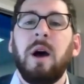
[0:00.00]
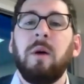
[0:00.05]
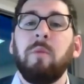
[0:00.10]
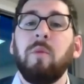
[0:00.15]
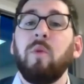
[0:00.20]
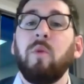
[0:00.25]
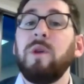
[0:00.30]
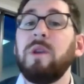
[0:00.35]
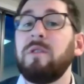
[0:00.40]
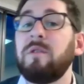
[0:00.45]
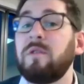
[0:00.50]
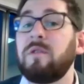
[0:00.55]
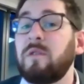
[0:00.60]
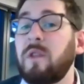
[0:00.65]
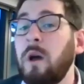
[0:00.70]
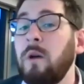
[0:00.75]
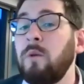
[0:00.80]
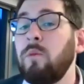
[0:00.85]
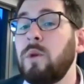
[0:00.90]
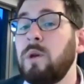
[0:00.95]
We
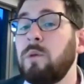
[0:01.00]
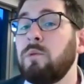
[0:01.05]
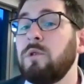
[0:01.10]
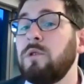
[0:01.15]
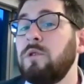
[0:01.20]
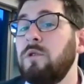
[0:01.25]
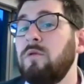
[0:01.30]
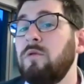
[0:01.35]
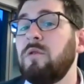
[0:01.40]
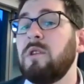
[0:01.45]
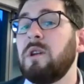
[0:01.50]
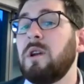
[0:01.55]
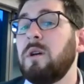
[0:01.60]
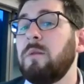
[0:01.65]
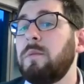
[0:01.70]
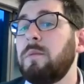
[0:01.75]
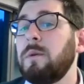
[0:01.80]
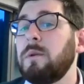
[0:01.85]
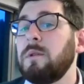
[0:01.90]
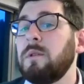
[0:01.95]
thought we were using
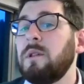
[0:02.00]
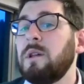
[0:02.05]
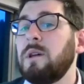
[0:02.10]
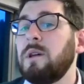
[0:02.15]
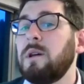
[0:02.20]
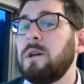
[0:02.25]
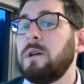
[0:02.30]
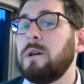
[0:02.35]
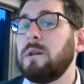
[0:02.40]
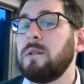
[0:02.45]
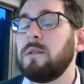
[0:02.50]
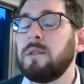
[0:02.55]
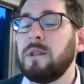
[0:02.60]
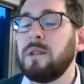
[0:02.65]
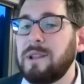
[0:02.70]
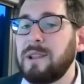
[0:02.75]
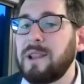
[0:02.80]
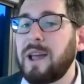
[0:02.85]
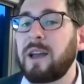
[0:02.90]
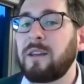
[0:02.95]
up the
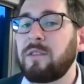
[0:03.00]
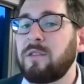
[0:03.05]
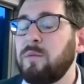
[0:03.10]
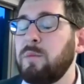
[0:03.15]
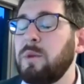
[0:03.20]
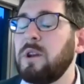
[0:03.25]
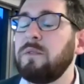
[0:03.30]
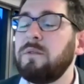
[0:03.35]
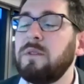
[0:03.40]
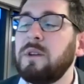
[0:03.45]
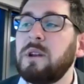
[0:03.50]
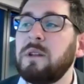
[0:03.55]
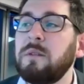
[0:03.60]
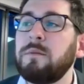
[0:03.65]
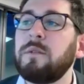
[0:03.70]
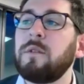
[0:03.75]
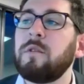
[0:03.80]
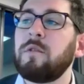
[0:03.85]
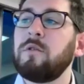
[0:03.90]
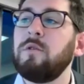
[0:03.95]
last bit of it in
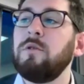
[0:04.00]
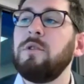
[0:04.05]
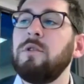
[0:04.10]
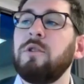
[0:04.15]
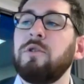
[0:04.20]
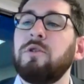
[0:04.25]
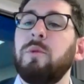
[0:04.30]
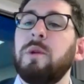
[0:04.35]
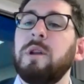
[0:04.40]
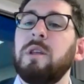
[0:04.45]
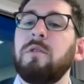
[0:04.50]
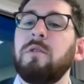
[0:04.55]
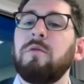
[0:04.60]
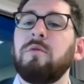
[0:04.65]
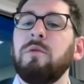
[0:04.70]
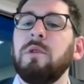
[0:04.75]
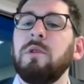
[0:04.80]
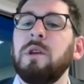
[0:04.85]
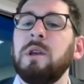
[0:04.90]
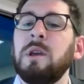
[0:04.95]
fiscal year
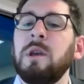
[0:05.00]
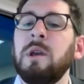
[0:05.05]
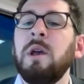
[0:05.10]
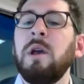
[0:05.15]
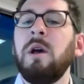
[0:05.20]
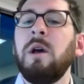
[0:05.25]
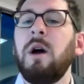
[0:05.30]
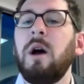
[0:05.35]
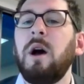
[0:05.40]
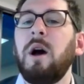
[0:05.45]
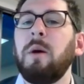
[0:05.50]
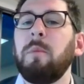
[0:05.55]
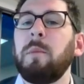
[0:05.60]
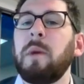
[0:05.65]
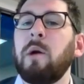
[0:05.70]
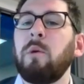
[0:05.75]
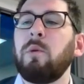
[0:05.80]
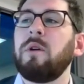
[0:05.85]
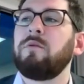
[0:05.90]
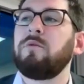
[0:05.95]
23.
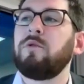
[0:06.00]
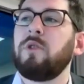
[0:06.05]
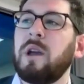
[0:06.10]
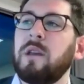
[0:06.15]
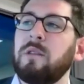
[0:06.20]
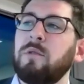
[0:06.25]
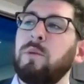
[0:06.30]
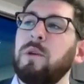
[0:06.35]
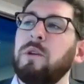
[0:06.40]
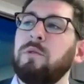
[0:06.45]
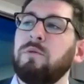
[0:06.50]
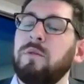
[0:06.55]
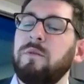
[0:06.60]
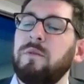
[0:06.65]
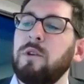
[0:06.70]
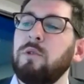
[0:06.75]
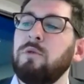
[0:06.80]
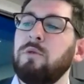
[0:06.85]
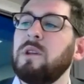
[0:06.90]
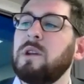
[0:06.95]
However, as we
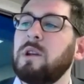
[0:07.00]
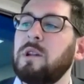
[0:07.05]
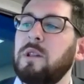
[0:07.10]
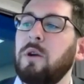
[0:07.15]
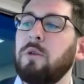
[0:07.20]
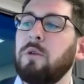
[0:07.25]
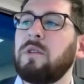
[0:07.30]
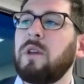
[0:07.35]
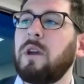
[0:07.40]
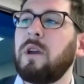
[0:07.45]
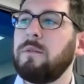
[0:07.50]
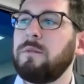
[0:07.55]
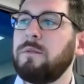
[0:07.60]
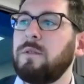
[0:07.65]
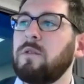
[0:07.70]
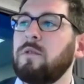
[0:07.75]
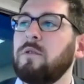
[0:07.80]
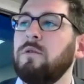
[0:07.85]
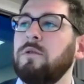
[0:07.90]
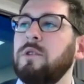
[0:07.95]
reviewed the closeout of
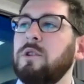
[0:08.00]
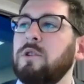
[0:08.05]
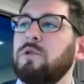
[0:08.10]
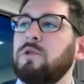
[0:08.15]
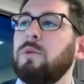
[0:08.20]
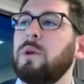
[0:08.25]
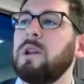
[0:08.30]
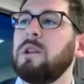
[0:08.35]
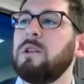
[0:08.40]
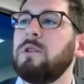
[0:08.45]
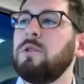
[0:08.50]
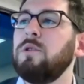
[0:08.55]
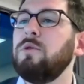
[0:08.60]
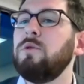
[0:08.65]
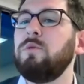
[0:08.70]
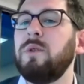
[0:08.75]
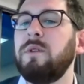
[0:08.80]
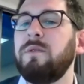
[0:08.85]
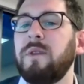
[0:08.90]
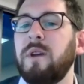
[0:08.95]
fiscal year 22,
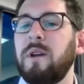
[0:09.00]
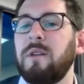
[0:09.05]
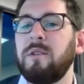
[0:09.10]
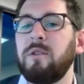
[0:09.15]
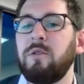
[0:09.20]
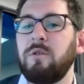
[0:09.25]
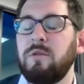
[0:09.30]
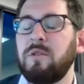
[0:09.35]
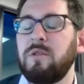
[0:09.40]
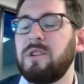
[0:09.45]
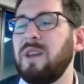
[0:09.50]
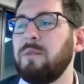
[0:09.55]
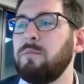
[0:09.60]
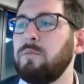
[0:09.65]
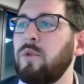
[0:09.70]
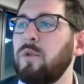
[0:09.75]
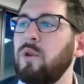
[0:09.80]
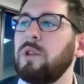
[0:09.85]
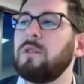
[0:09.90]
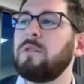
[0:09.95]
we found there's
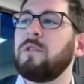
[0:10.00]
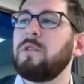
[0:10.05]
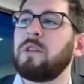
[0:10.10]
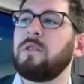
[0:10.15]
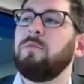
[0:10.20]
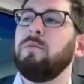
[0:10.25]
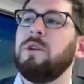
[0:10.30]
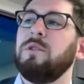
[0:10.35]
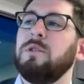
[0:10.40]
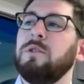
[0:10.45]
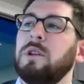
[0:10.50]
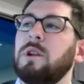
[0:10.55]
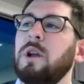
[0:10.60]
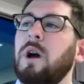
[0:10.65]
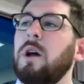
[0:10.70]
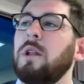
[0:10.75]
$10.6 million